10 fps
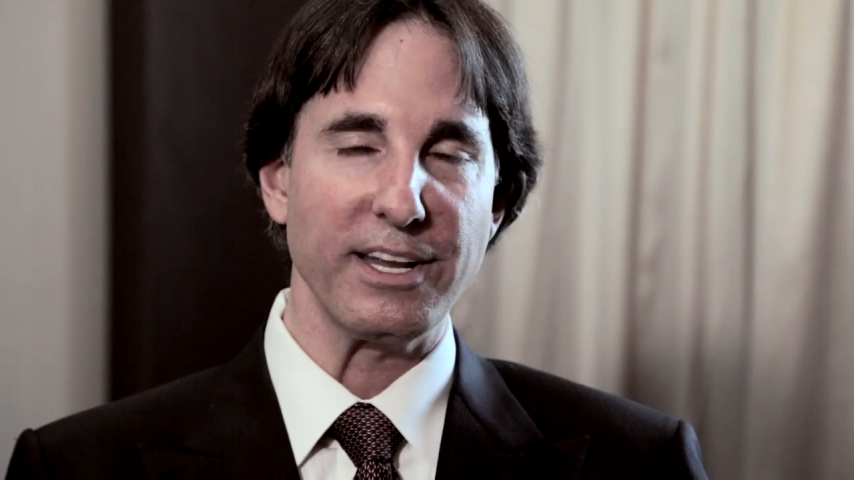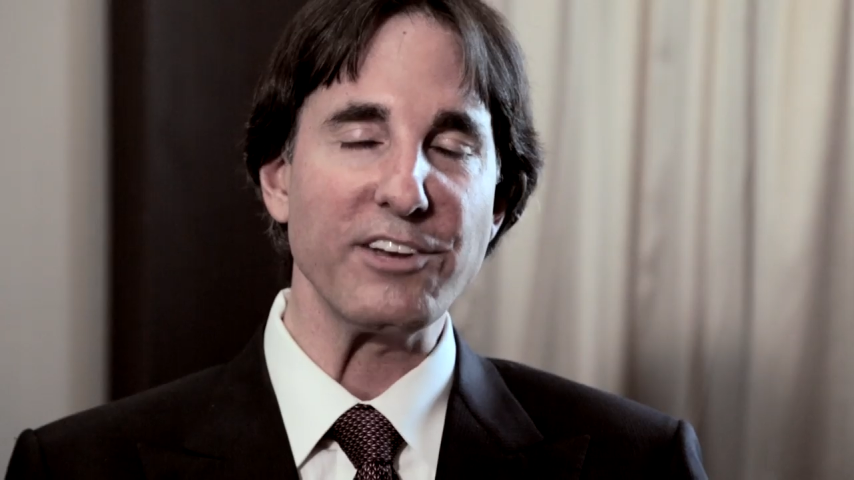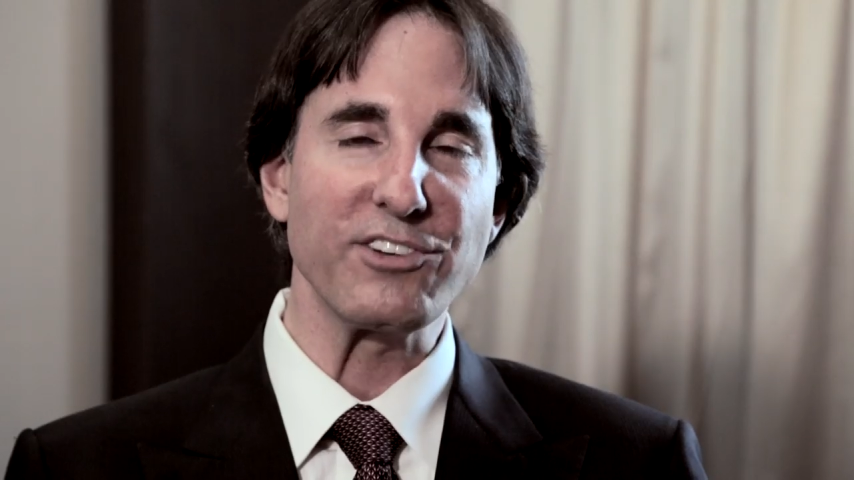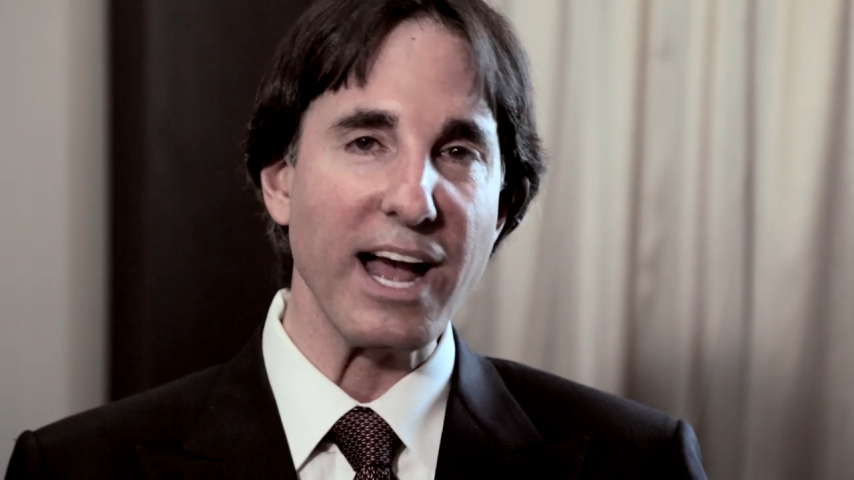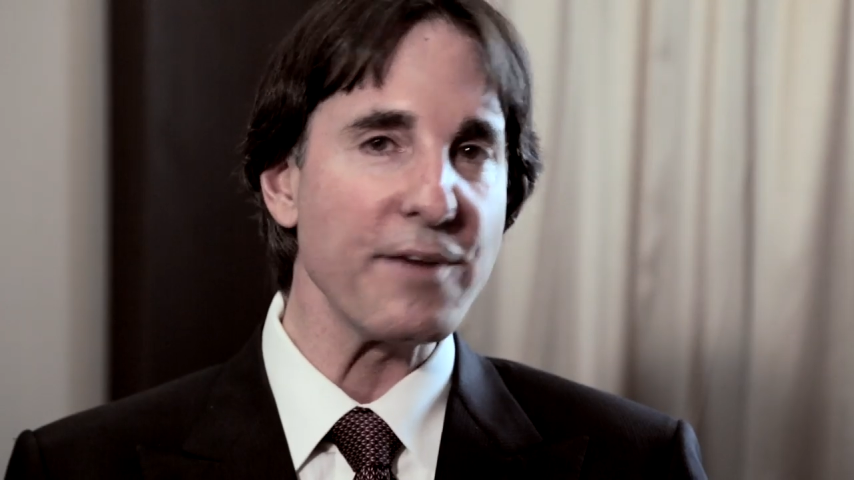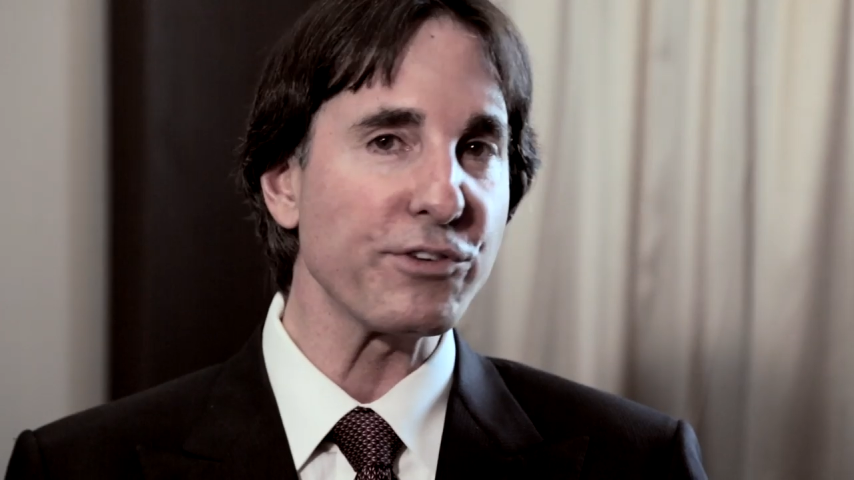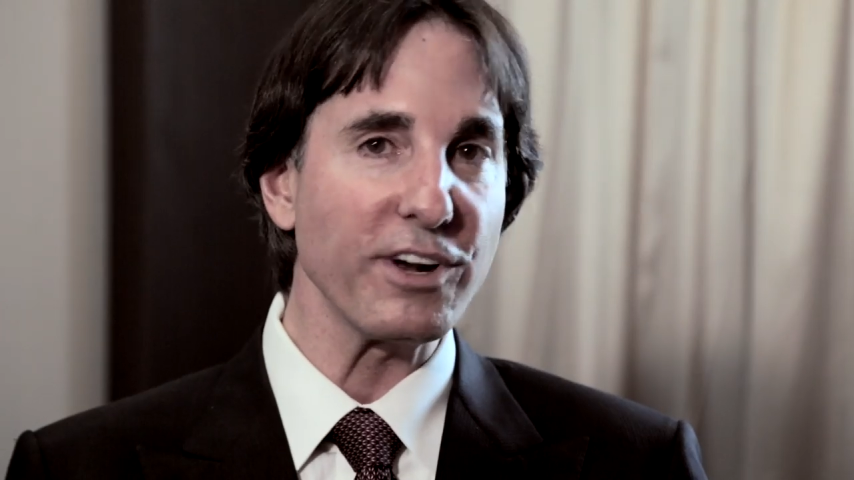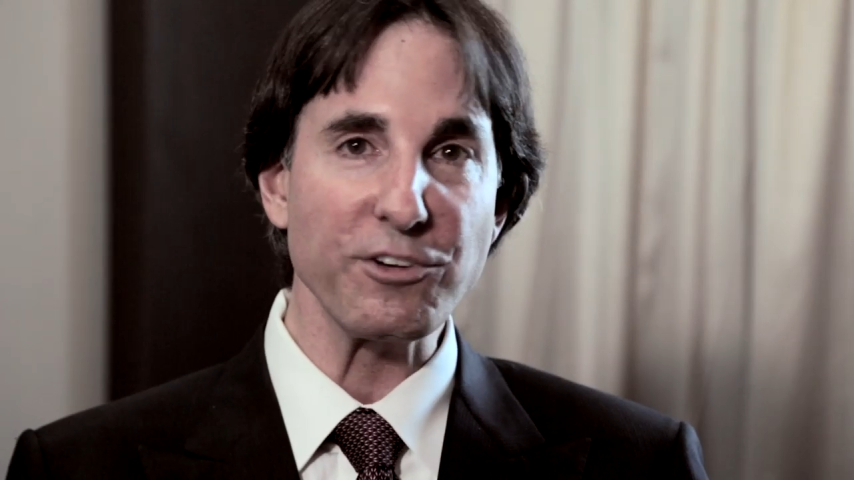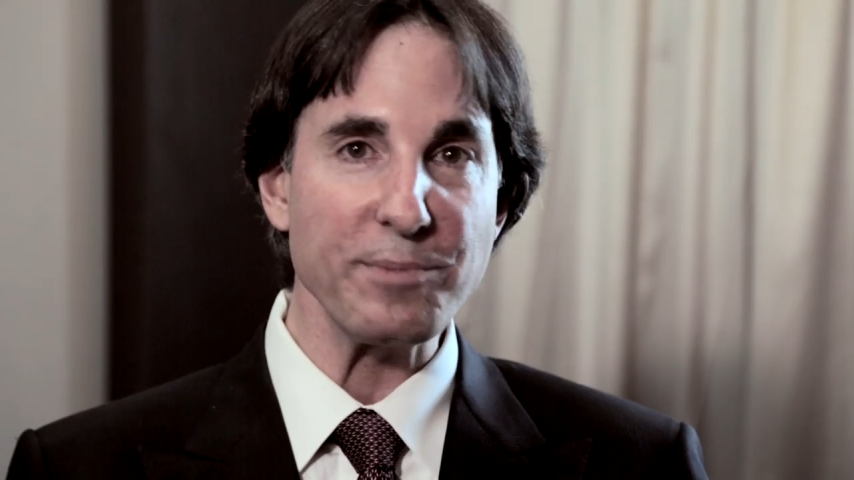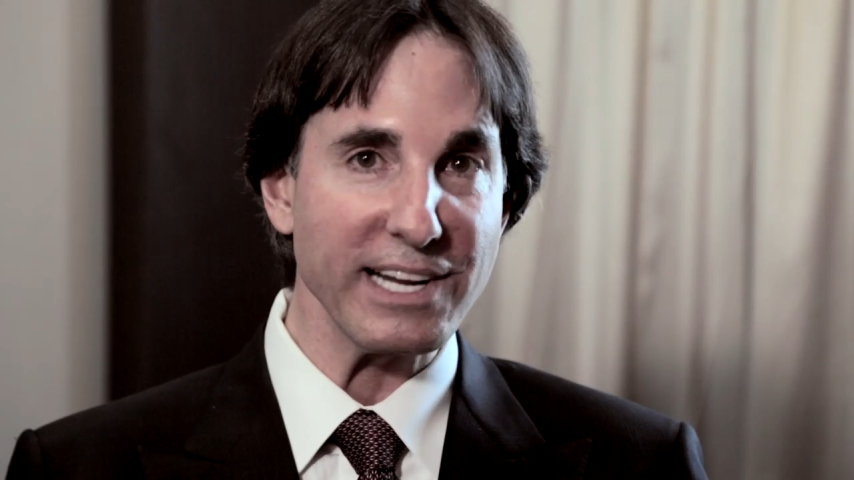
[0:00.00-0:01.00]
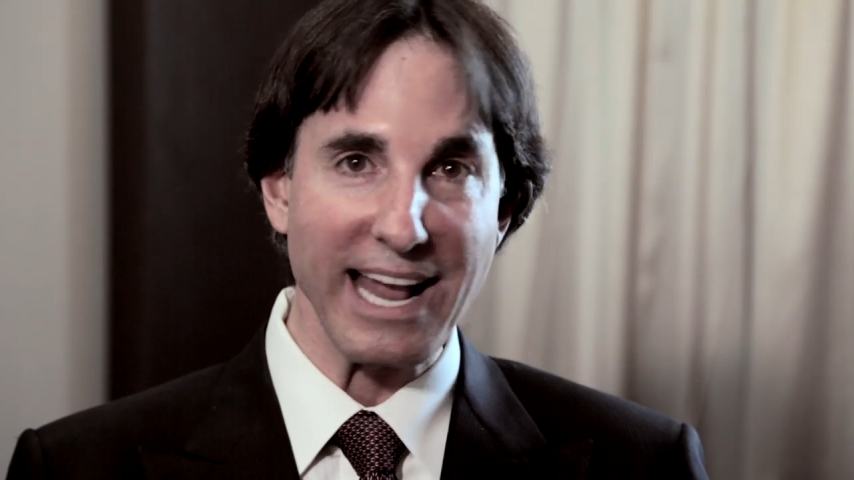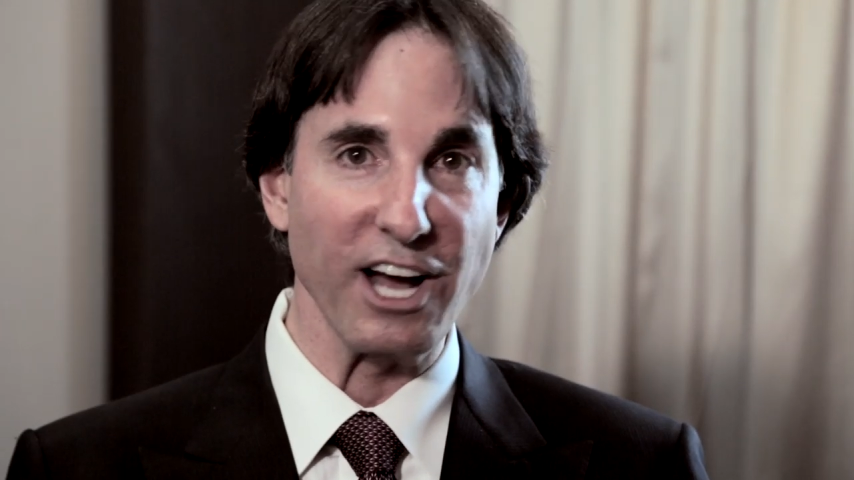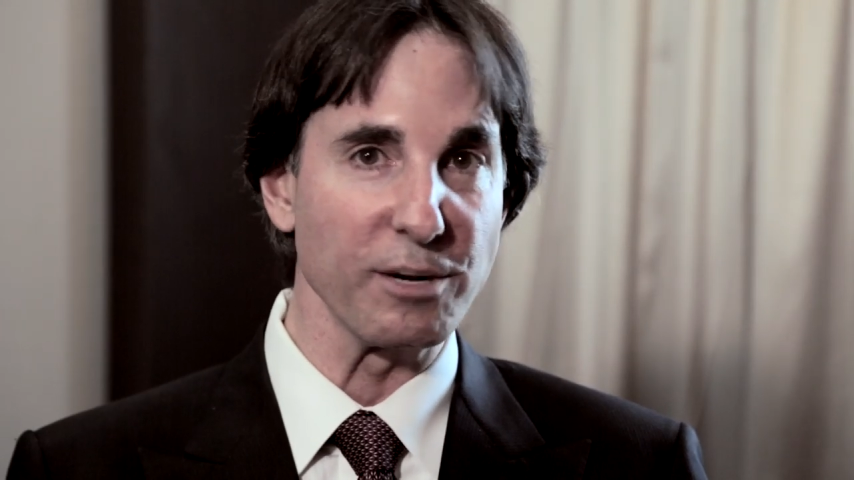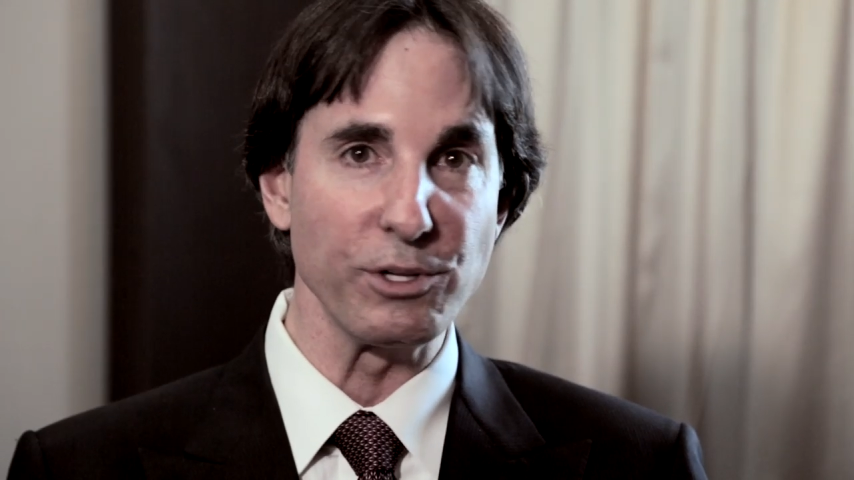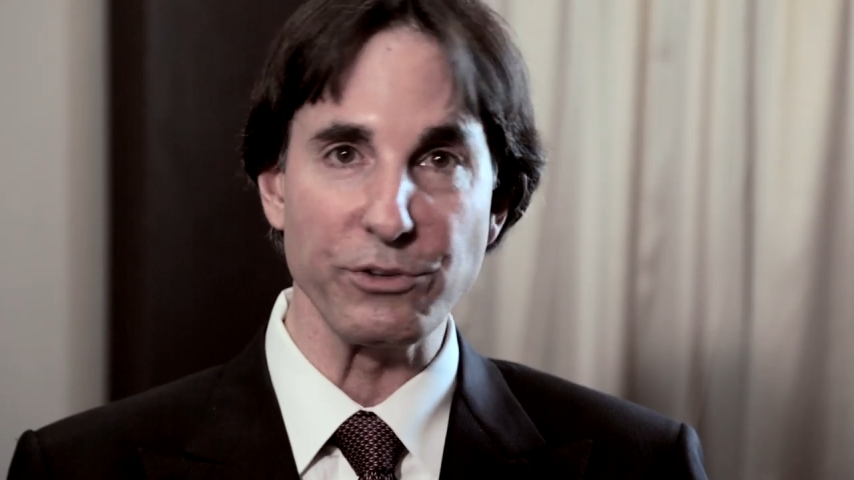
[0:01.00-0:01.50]
It's time for us to be
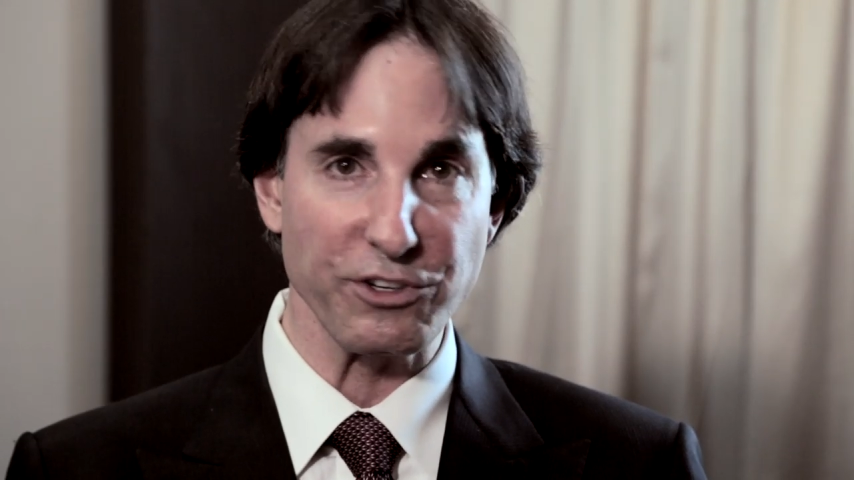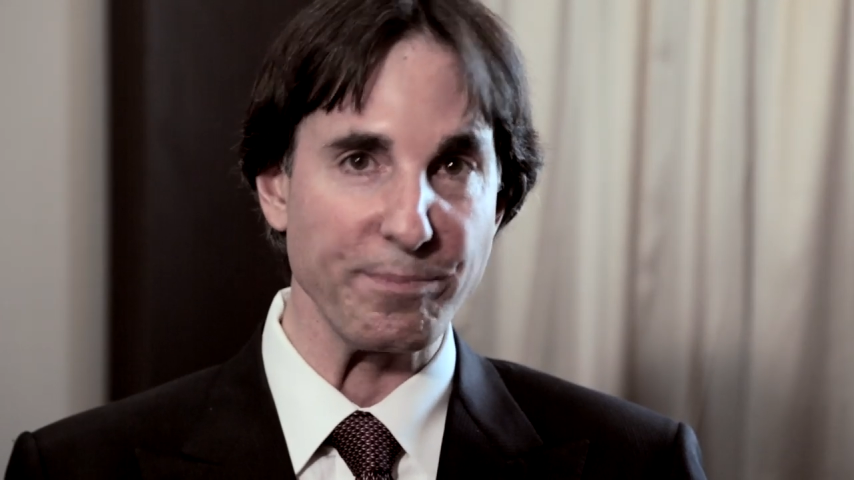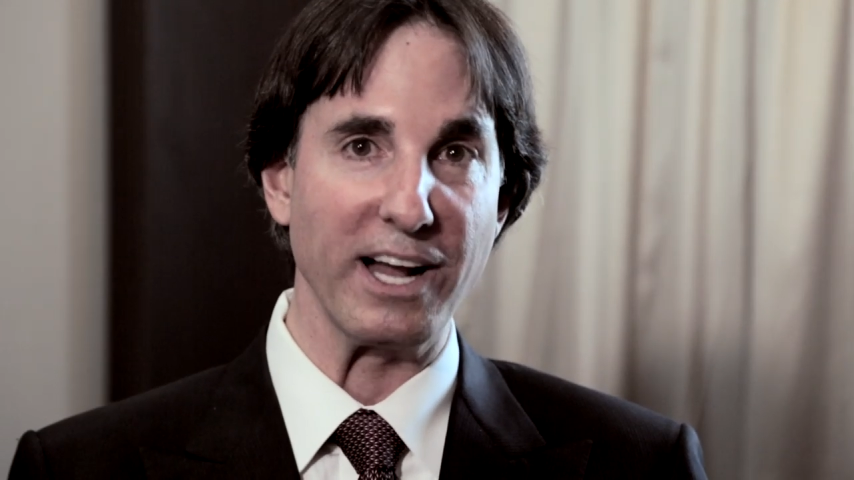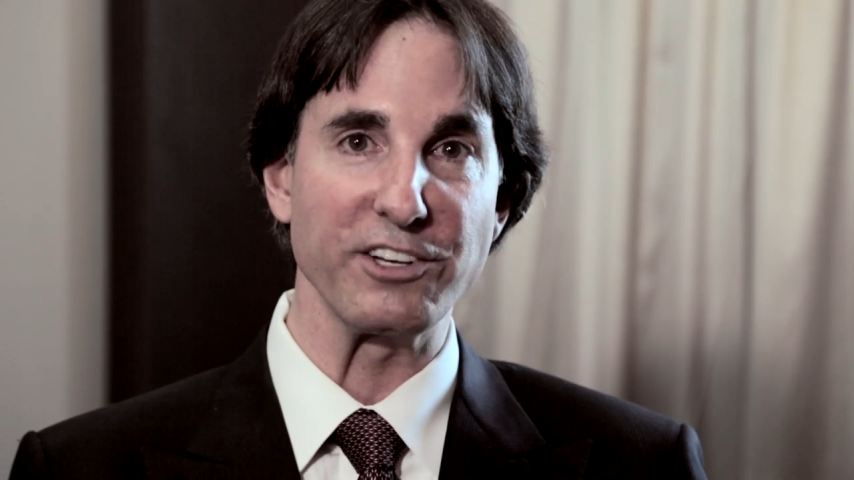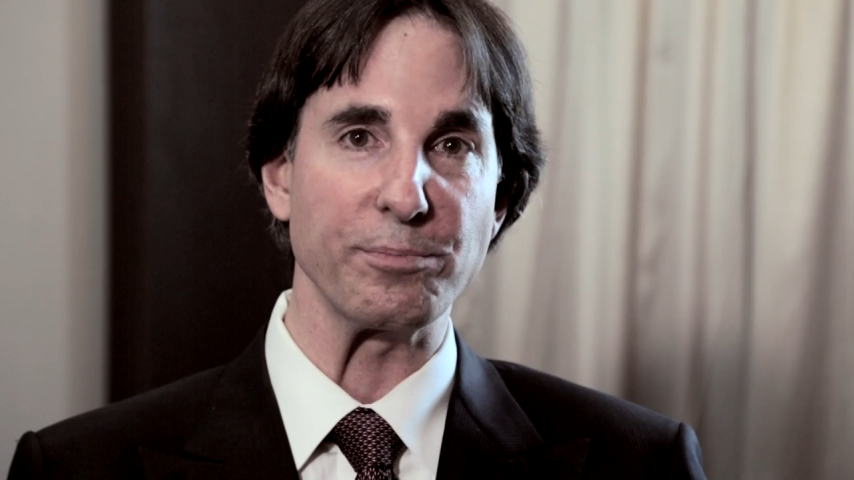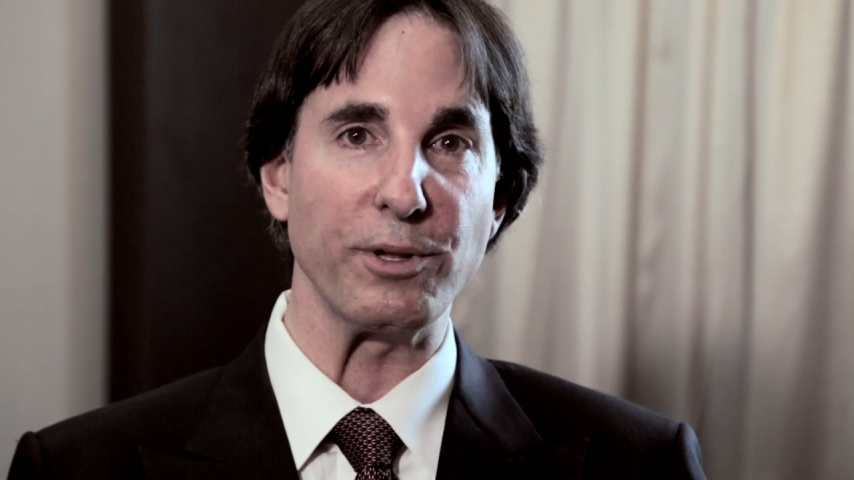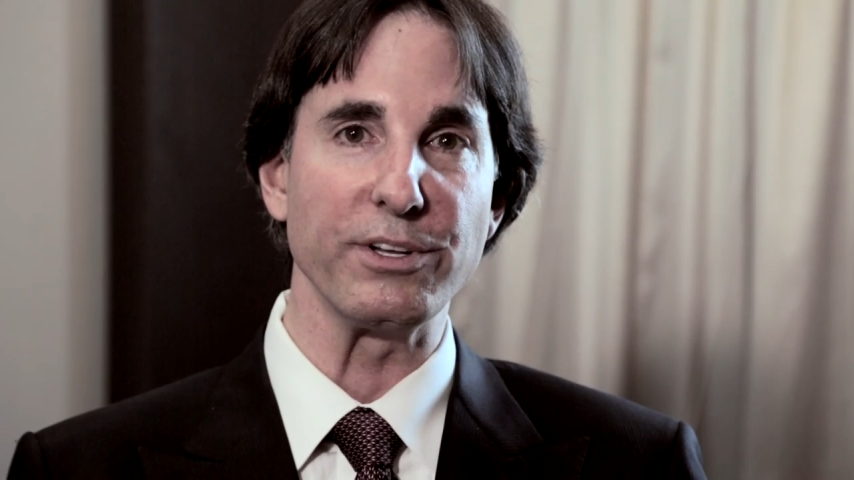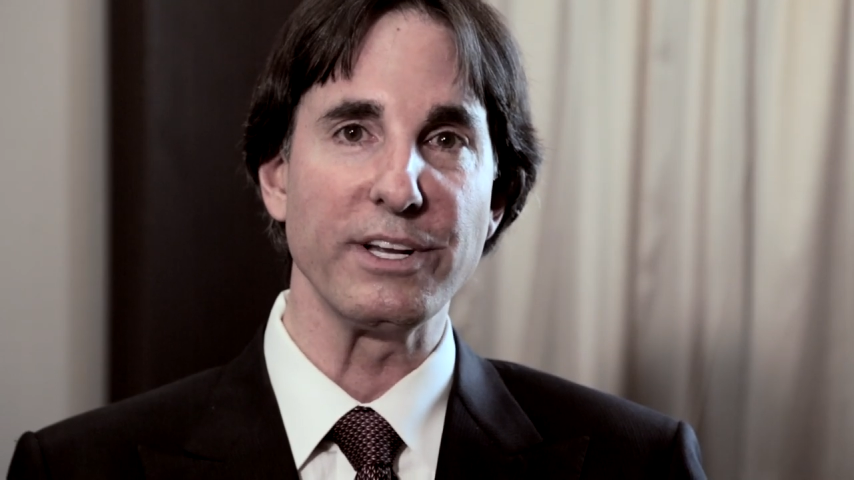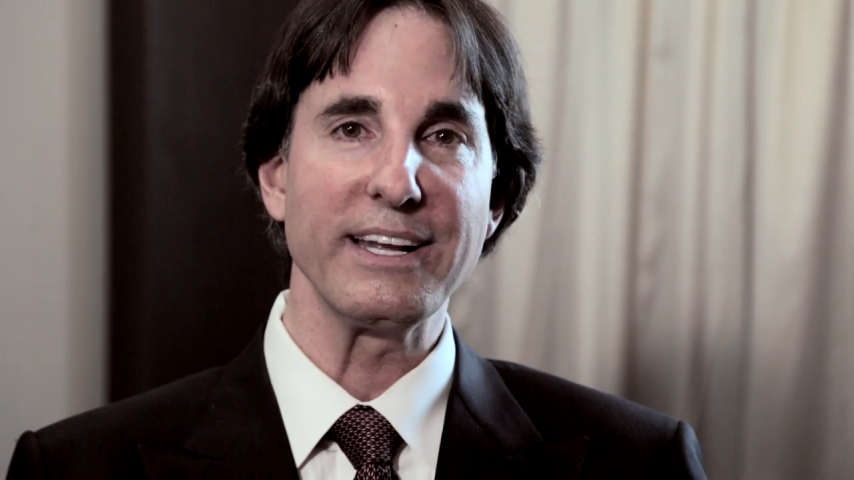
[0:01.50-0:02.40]
accountable and responsible.